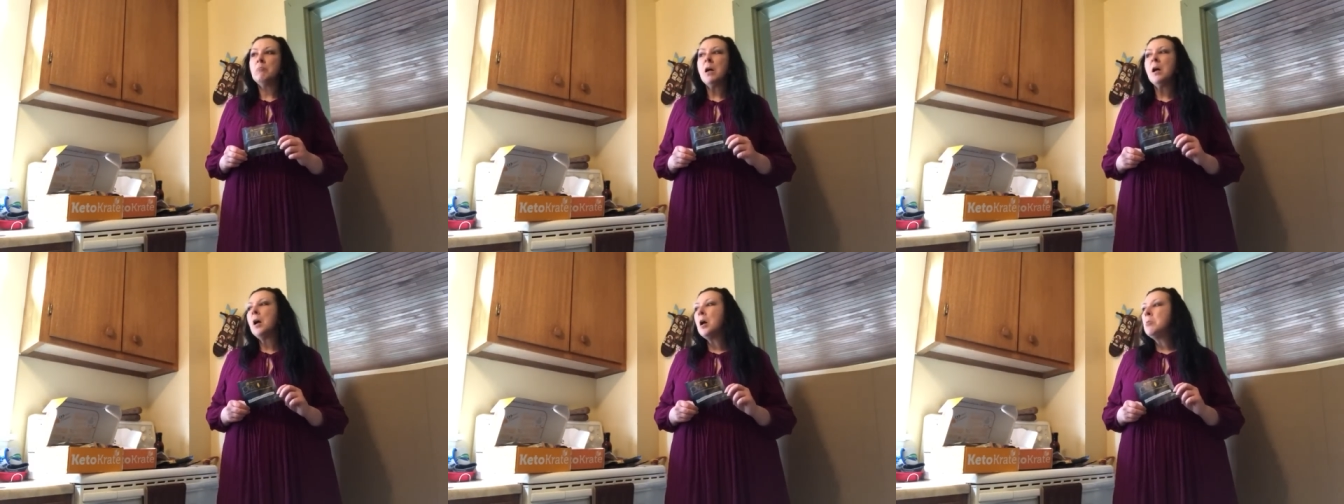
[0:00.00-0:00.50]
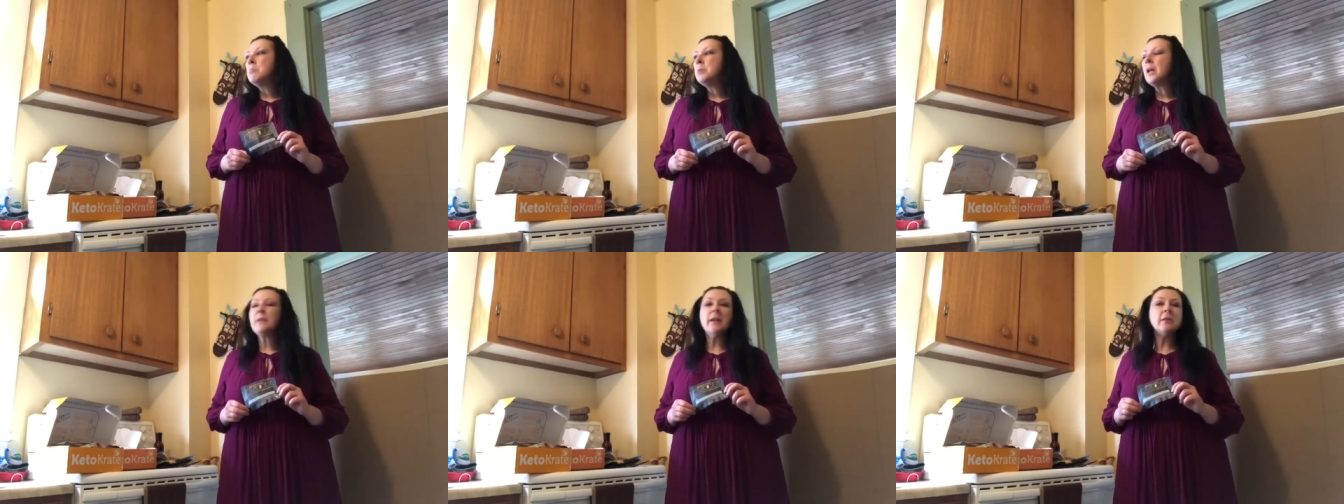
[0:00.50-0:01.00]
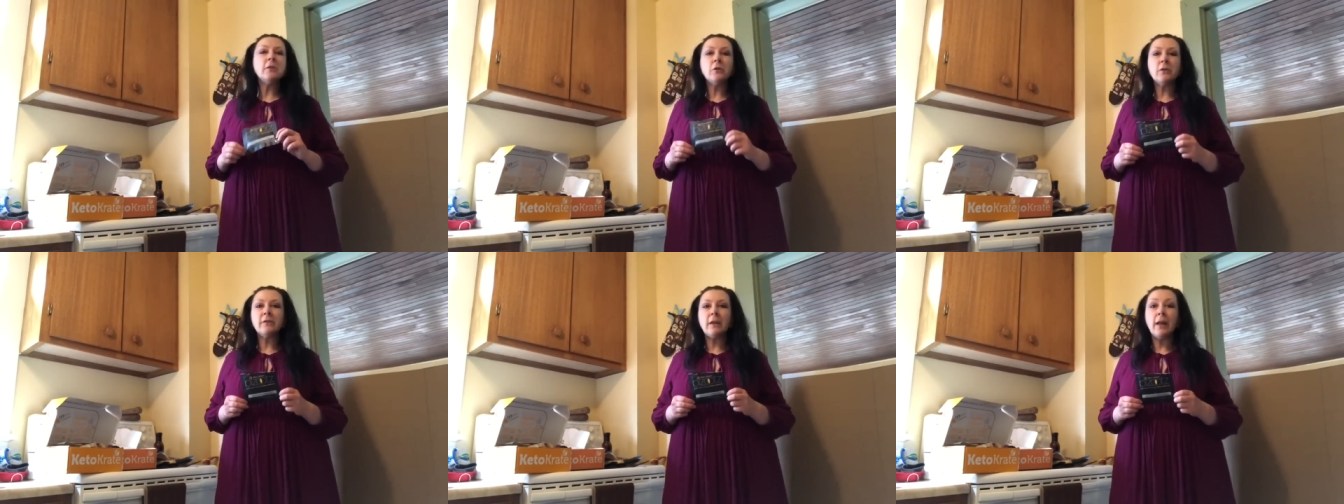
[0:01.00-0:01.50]
Nothing too
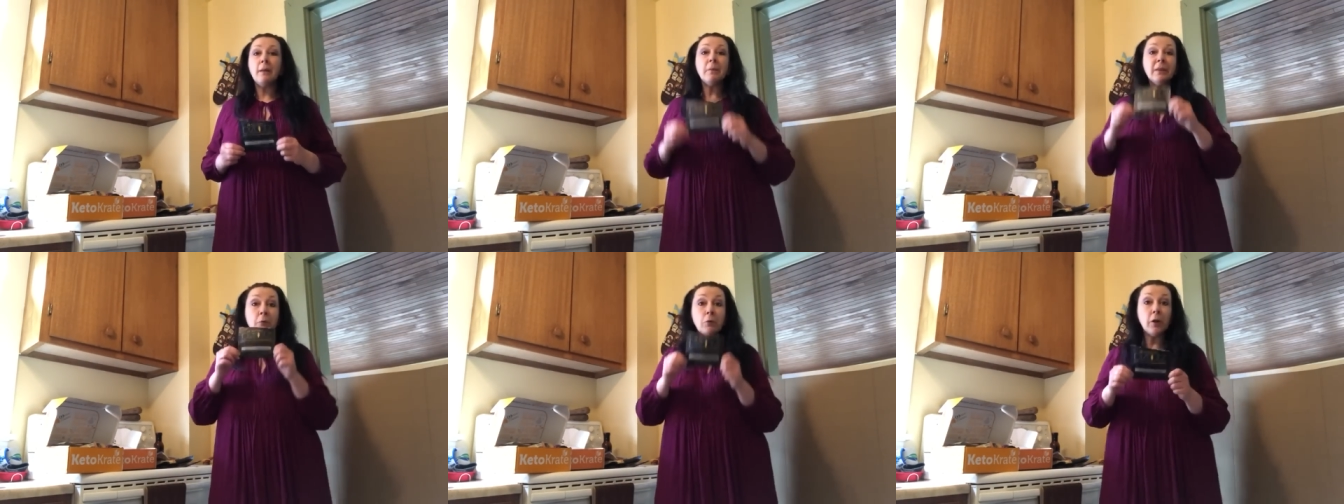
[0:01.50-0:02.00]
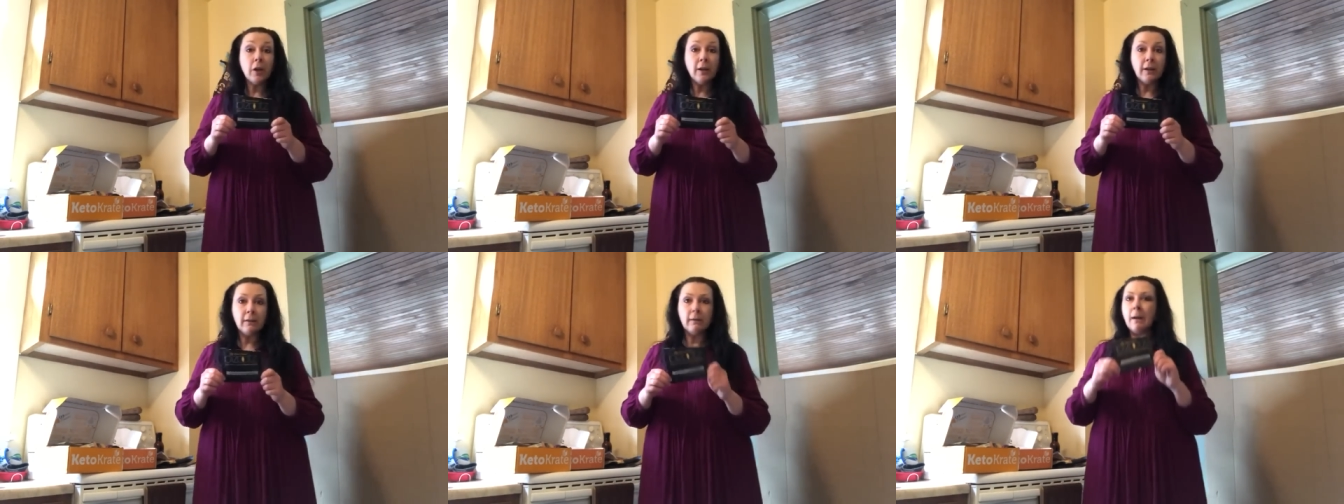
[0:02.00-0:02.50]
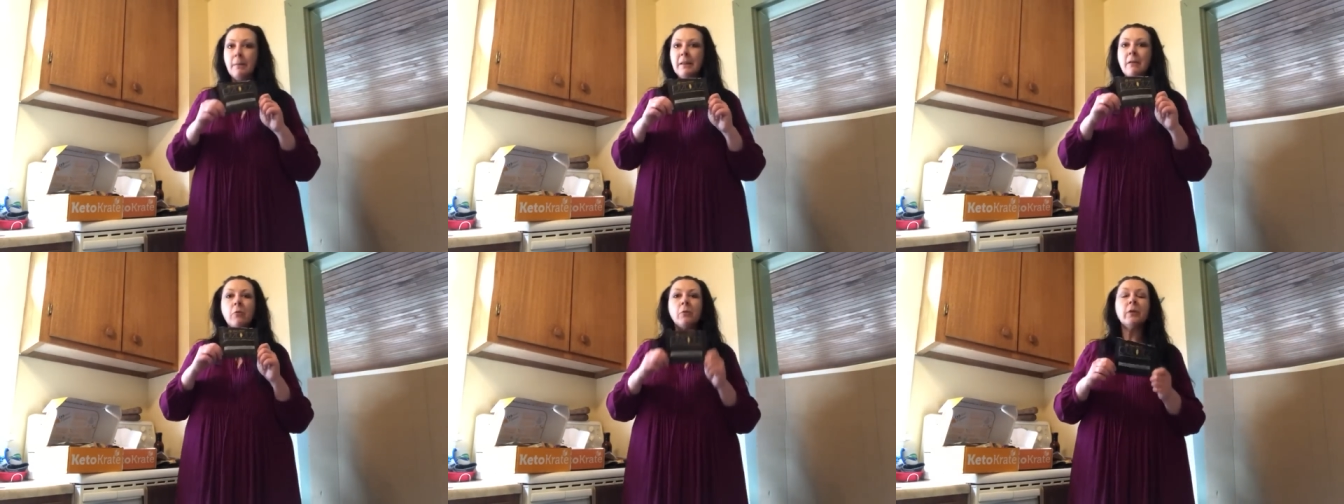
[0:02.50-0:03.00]
exciting, but they were good. I mean,
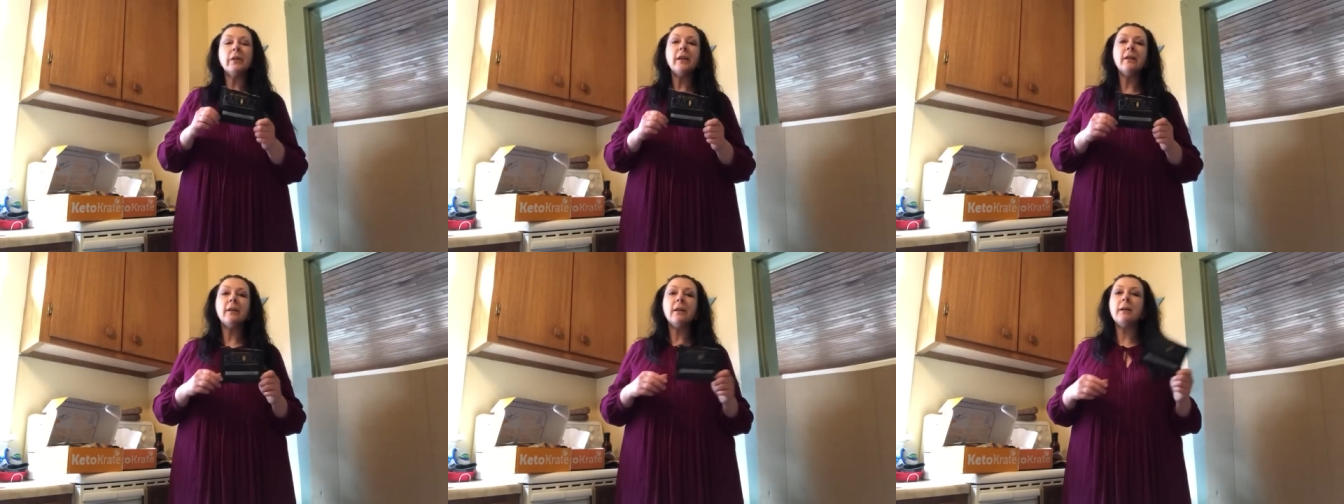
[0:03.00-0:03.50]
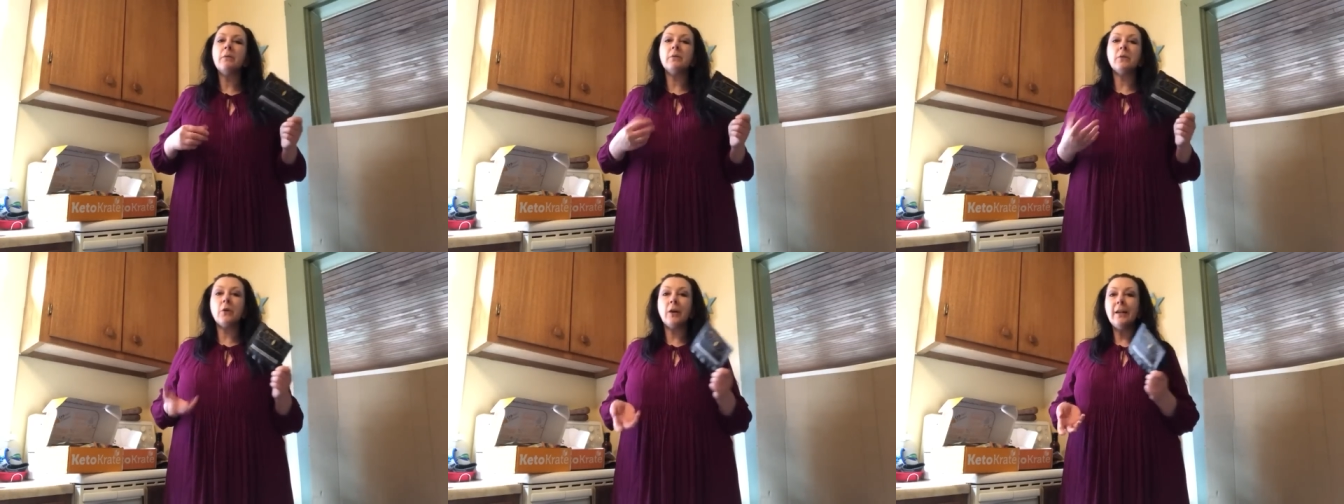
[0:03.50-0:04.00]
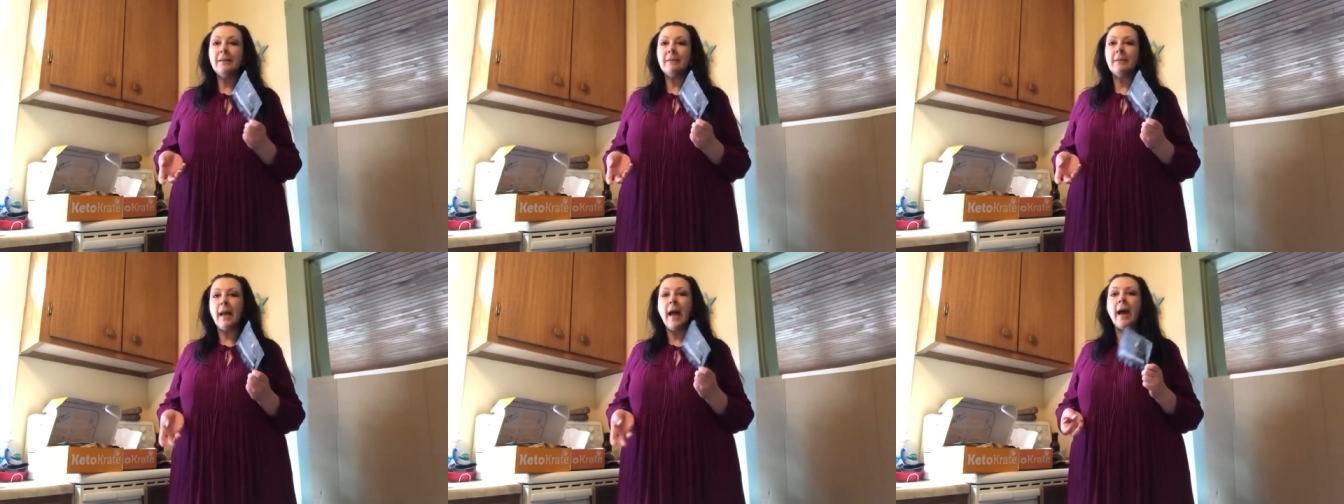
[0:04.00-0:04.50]
they were really good, and it was a great
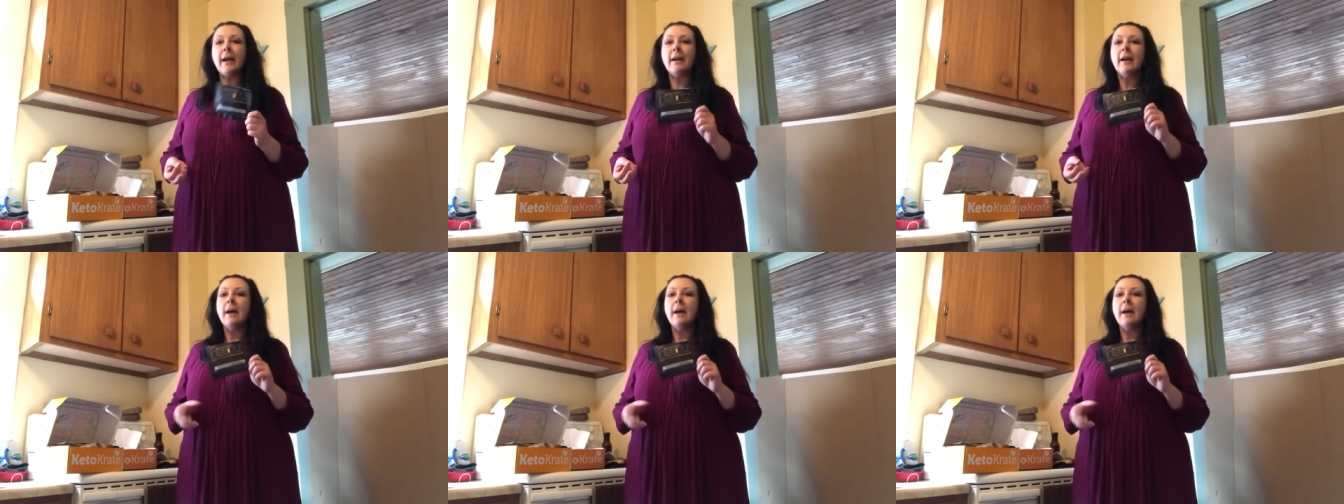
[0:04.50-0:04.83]
snack.